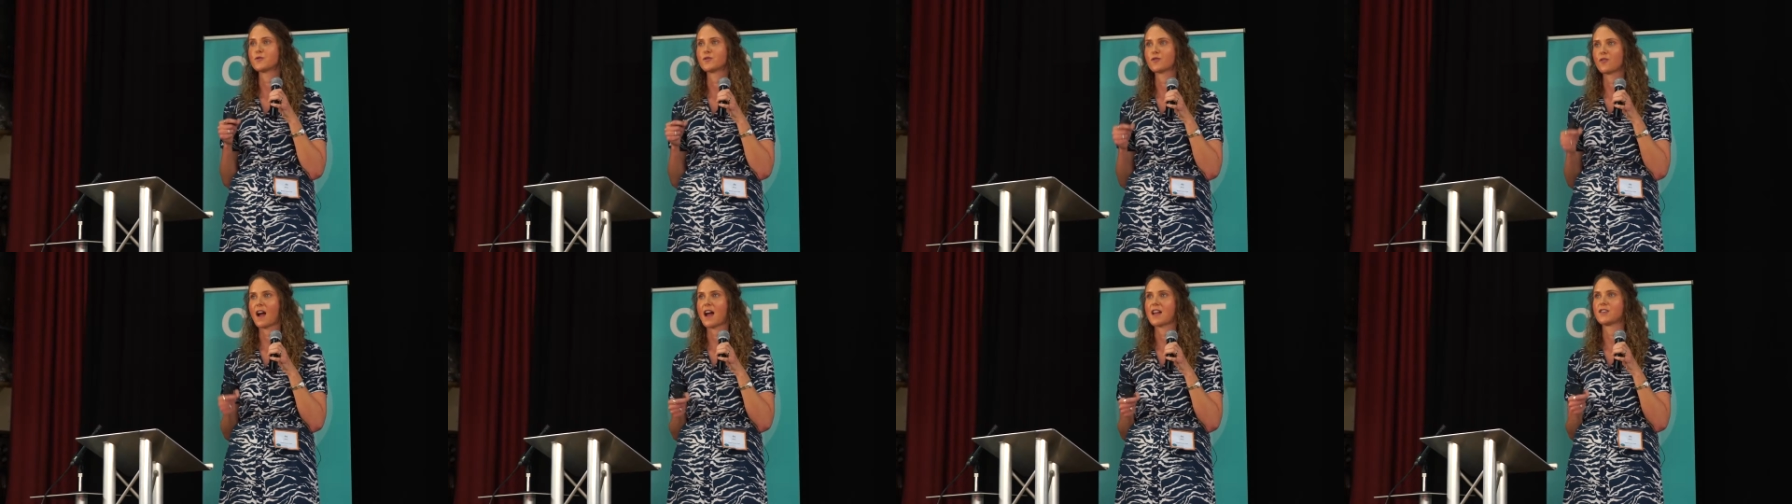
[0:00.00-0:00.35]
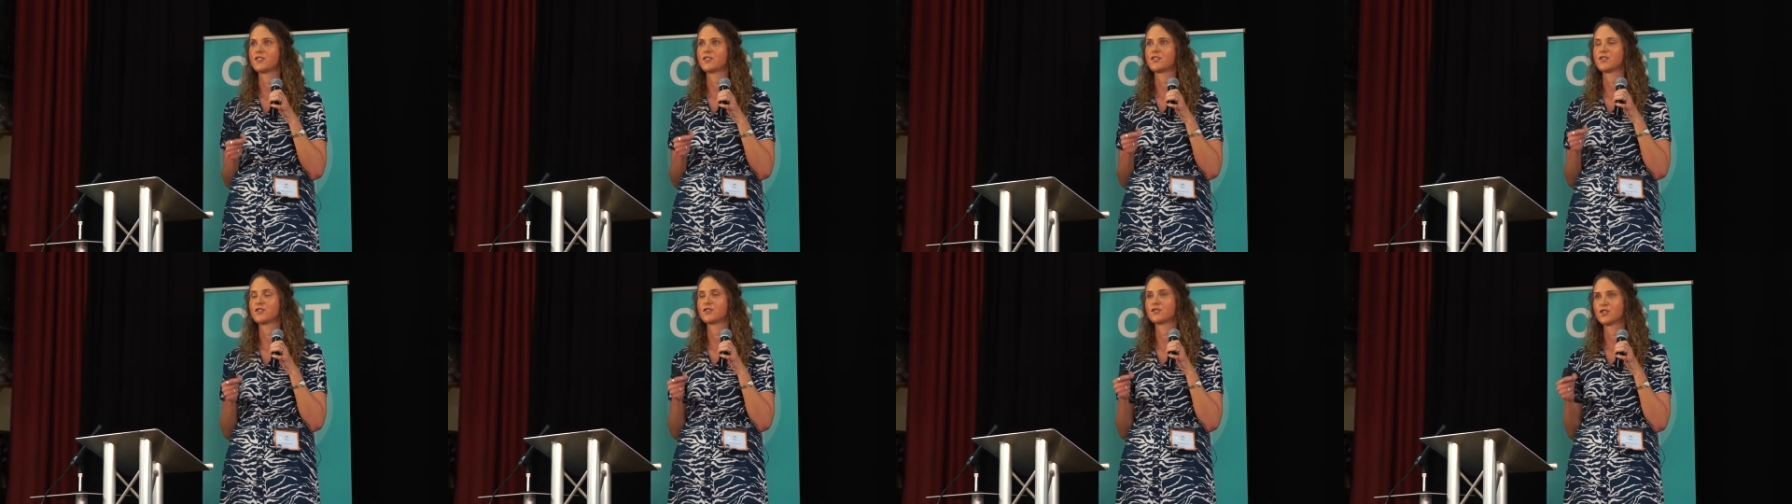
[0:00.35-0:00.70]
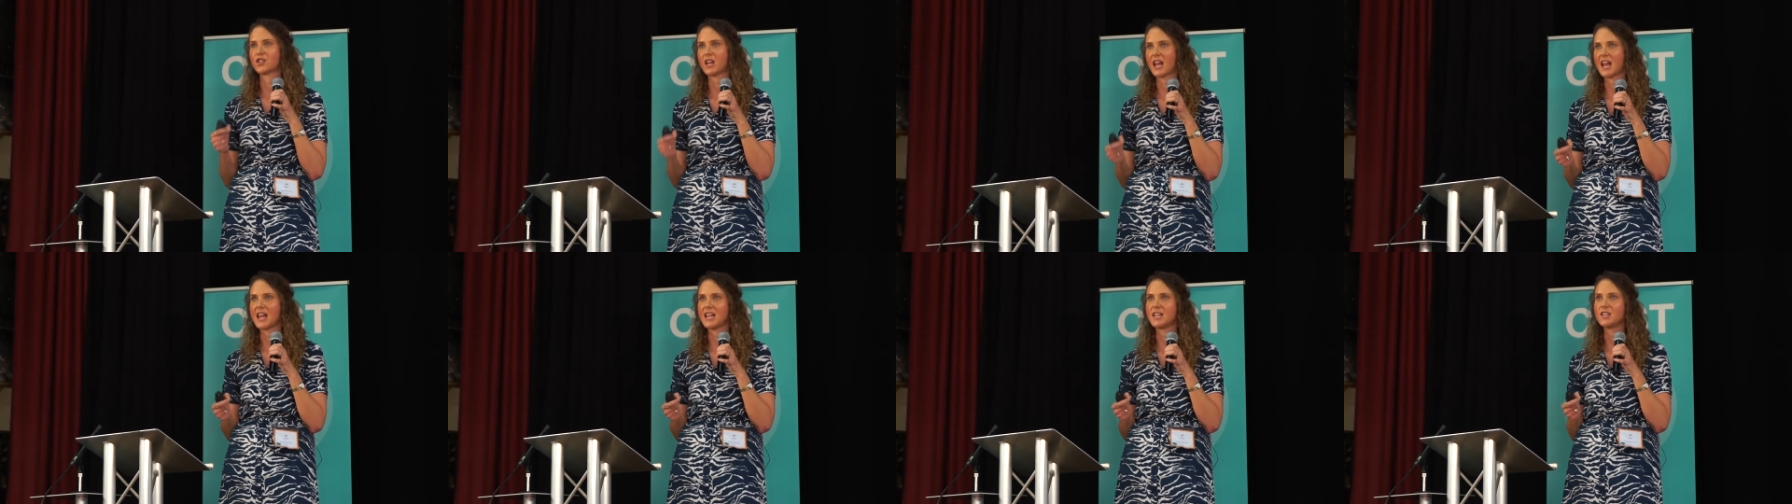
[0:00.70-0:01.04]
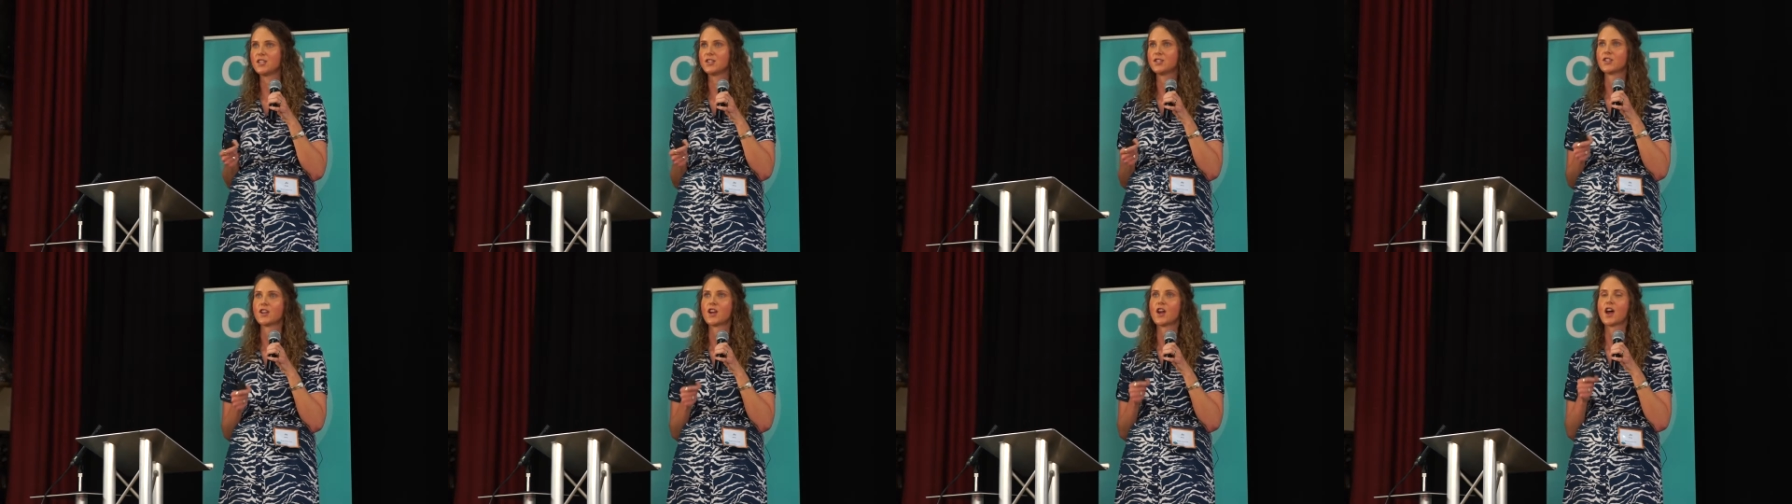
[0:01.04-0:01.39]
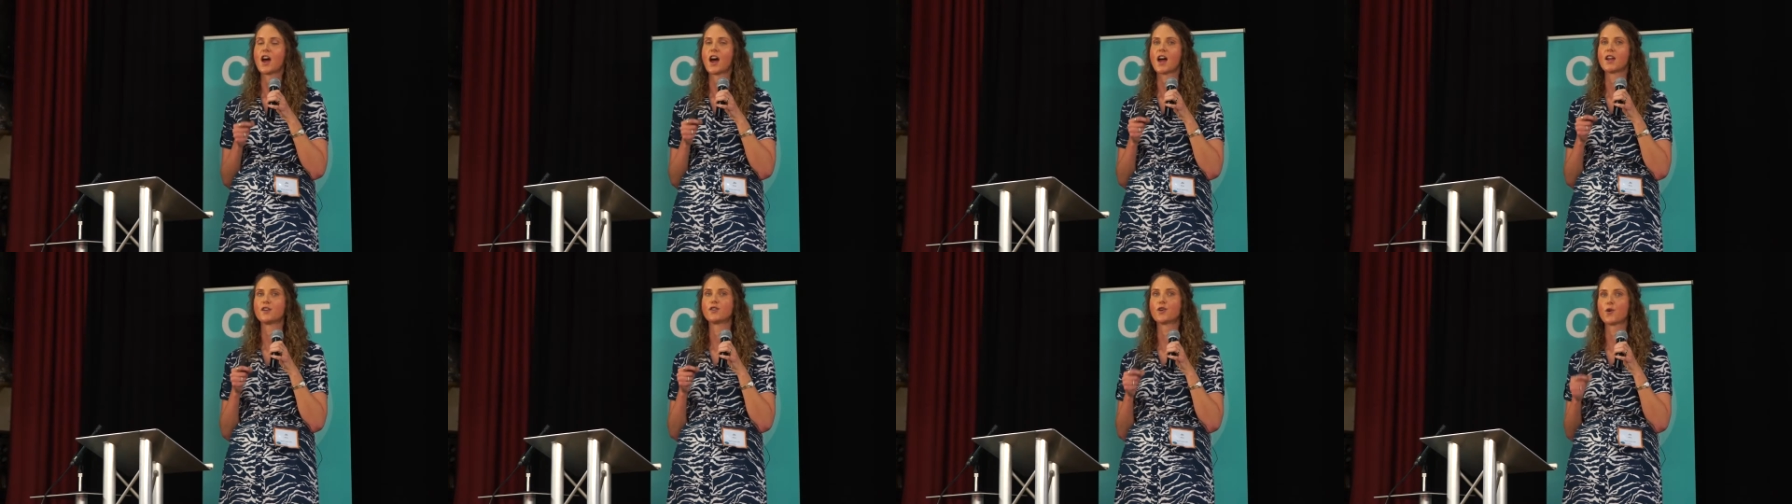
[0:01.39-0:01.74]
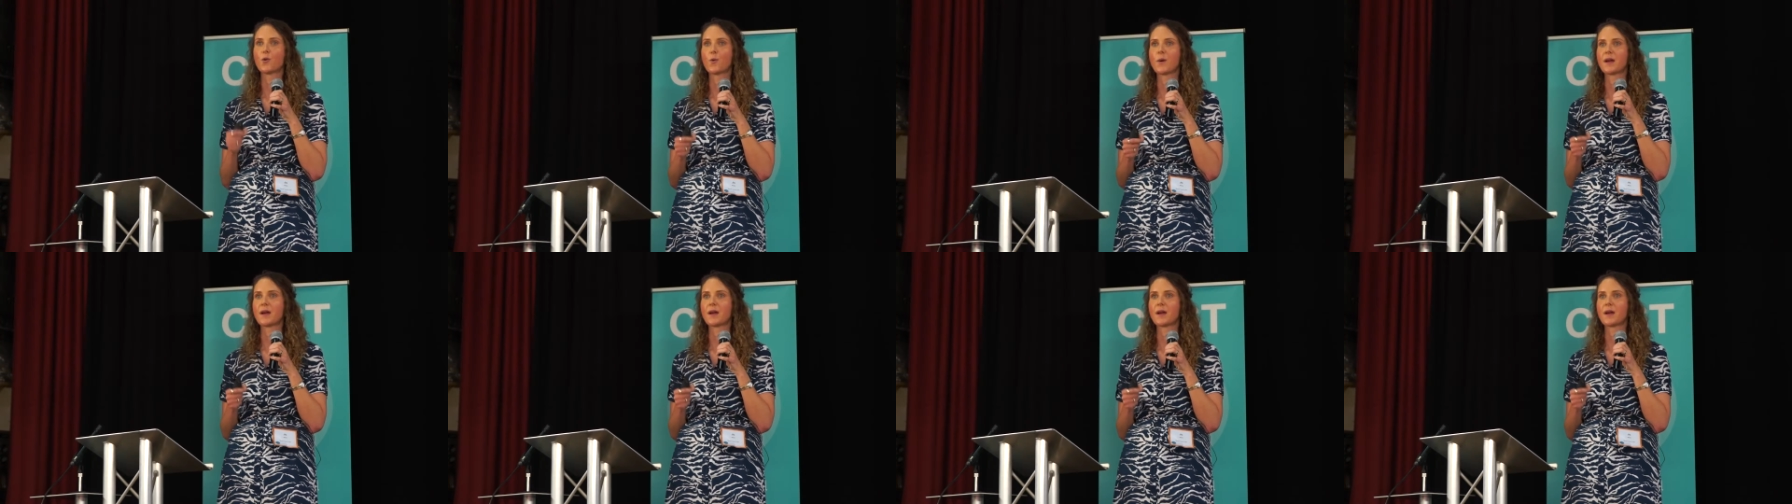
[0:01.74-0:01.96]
gradual change and